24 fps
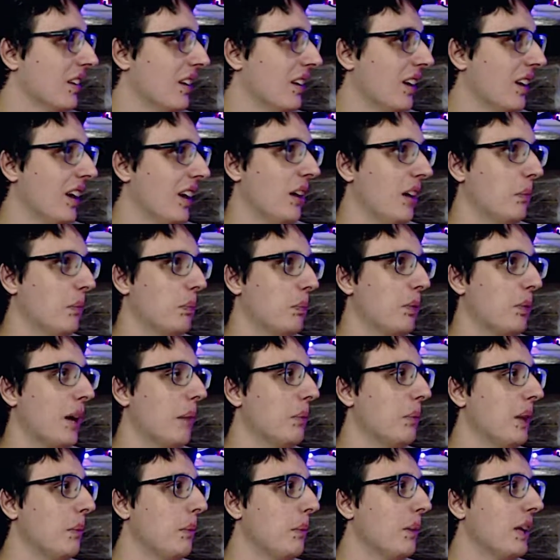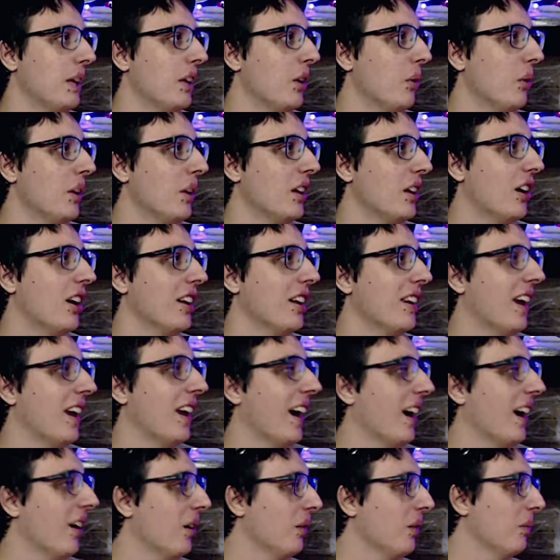I'll probably be going on
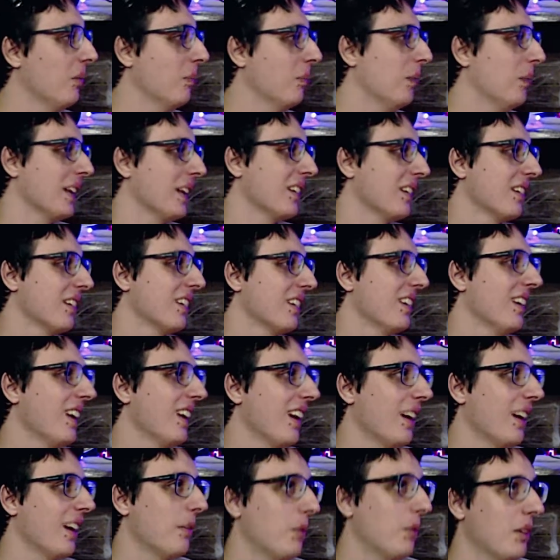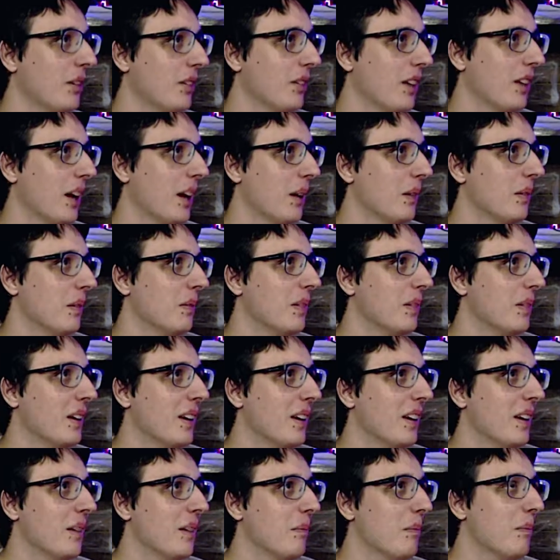now, but I figured I
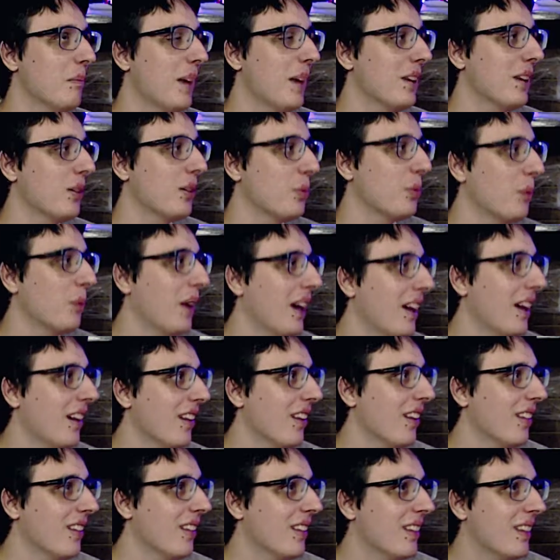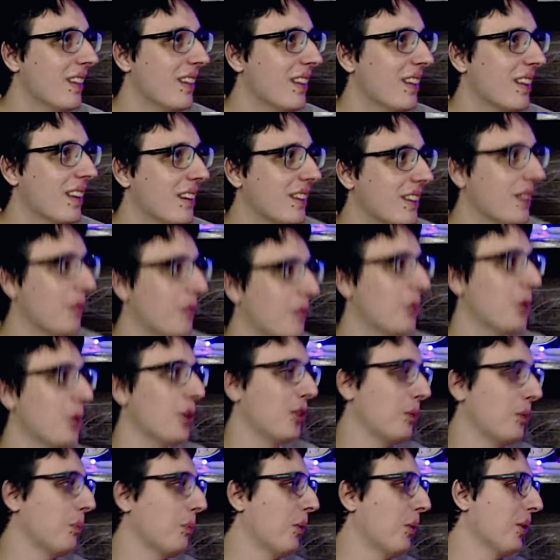might as well give you a
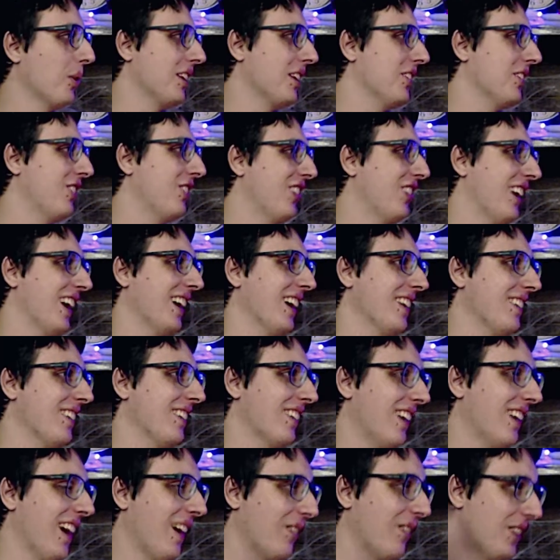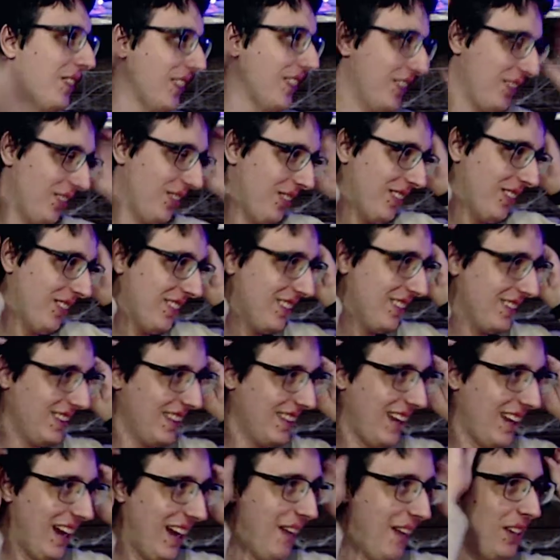sporting chance and have a little
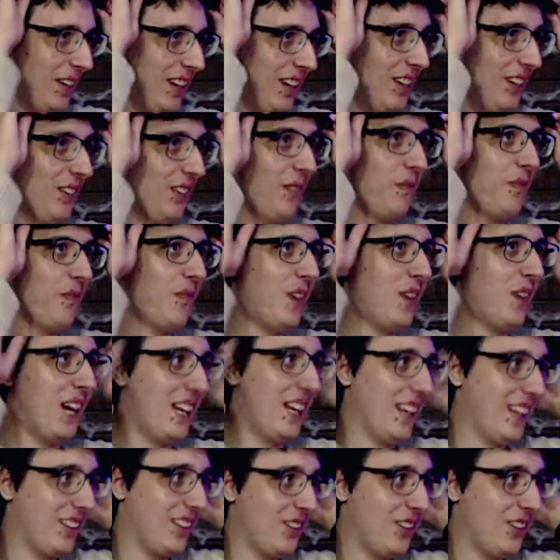fun at